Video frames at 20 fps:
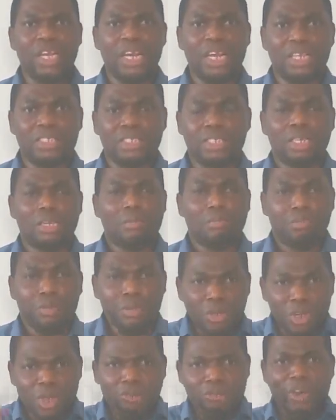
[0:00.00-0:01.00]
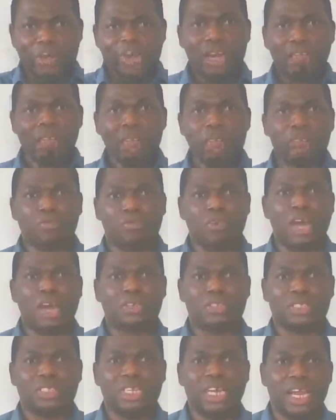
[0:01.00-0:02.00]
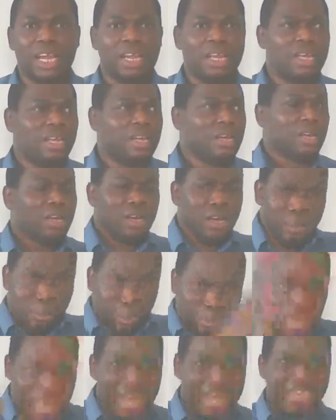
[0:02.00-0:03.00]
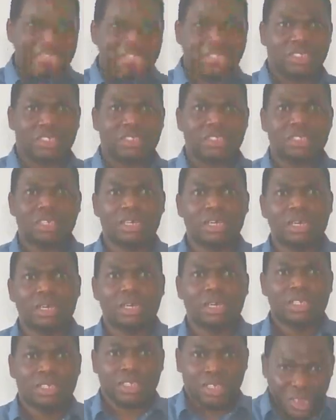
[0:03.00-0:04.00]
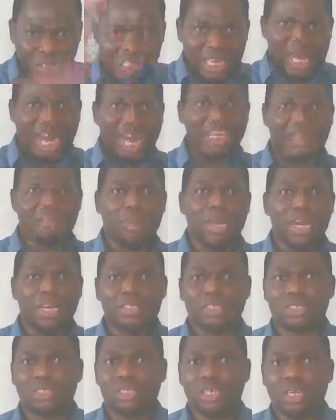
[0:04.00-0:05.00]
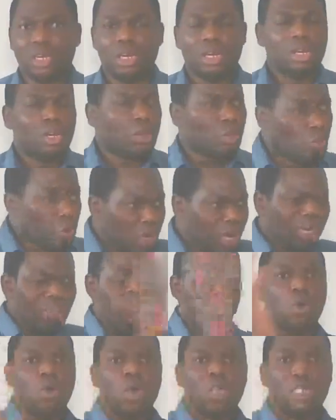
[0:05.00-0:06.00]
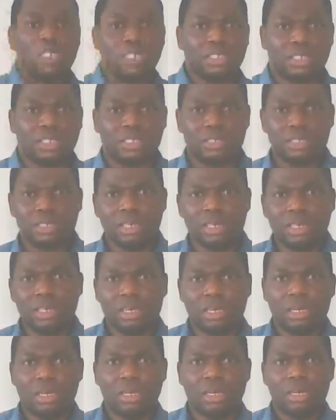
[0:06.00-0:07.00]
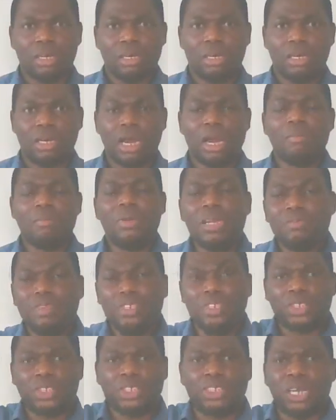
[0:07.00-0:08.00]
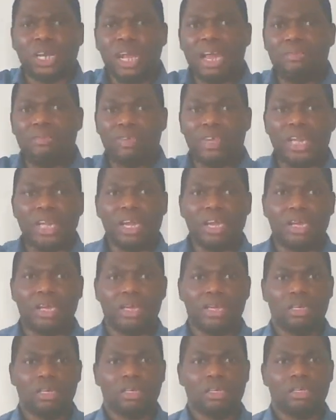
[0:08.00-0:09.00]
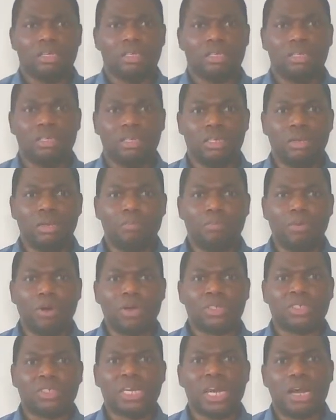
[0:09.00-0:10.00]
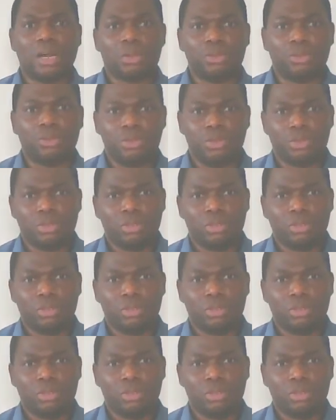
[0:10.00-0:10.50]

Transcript: village, build a very beautiful house there, plants, see animals, look at waters. I'm living shit life here in a box house.